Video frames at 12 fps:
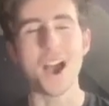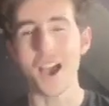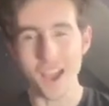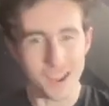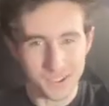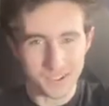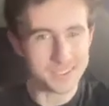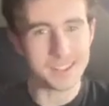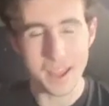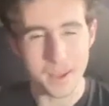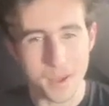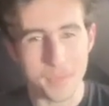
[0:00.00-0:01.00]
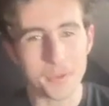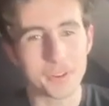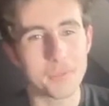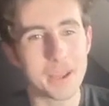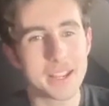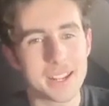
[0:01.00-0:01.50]
I, I, don't. Yeah, I'm not
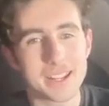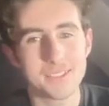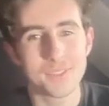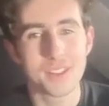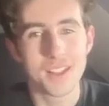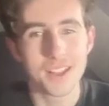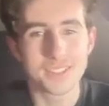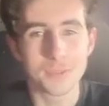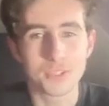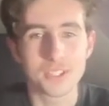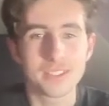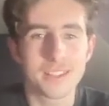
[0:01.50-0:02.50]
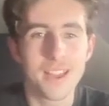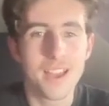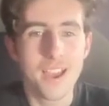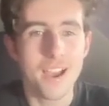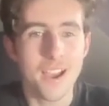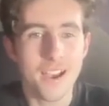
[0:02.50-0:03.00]
going to make any assumptions.
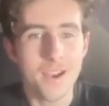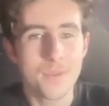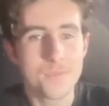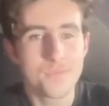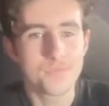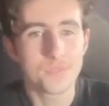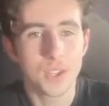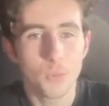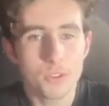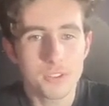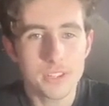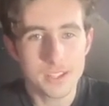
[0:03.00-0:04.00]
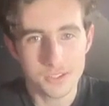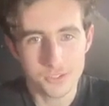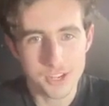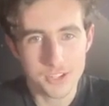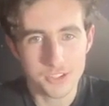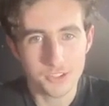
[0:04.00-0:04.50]
Um, what do the
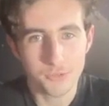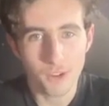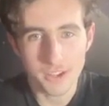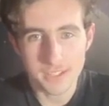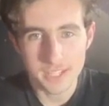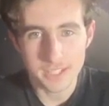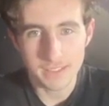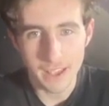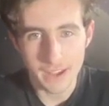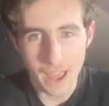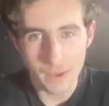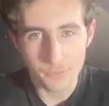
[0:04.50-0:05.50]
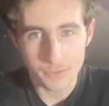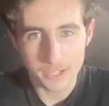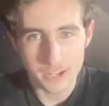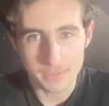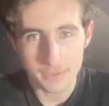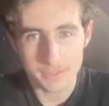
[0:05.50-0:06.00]
illustrations, writings, and
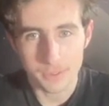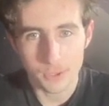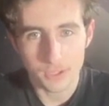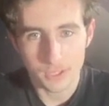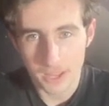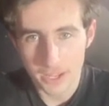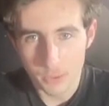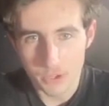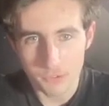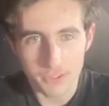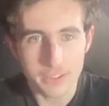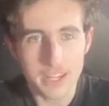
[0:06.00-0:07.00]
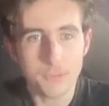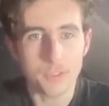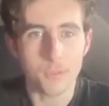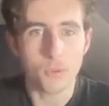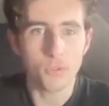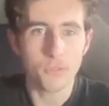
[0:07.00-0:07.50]
advertisements look like when you receive
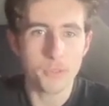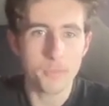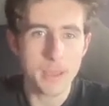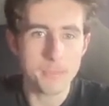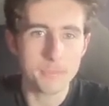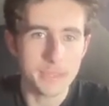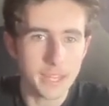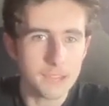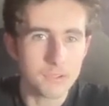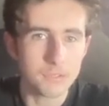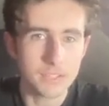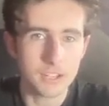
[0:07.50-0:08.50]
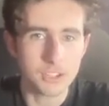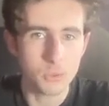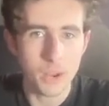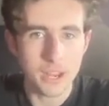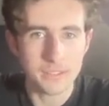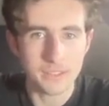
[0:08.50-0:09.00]
them? All of the paper materials tucked
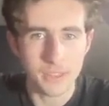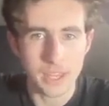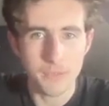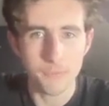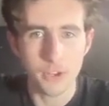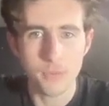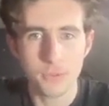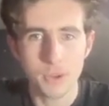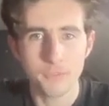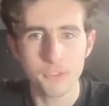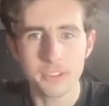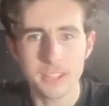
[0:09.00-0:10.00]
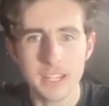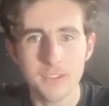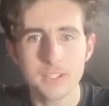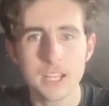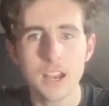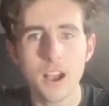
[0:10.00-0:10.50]
away inside the envelopes we have
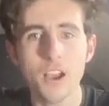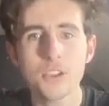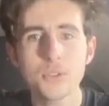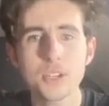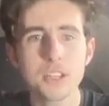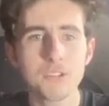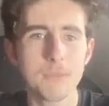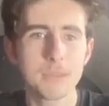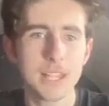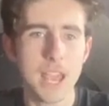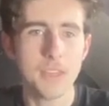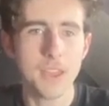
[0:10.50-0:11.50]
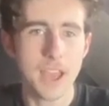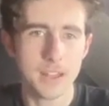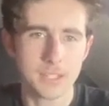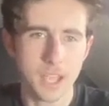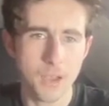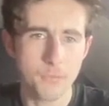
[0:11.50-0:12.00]
received are usually crammed together
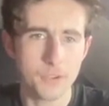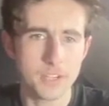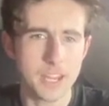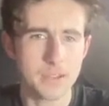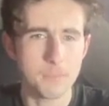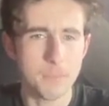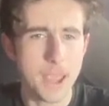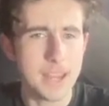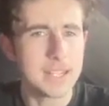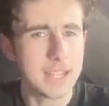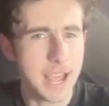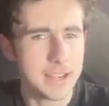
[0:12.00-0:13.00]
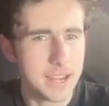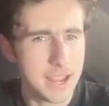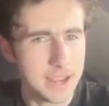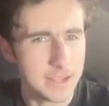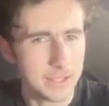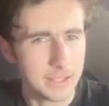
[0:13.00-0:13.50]
and covered in paint and
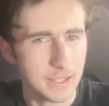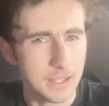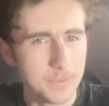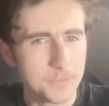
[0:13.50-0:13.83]
ink.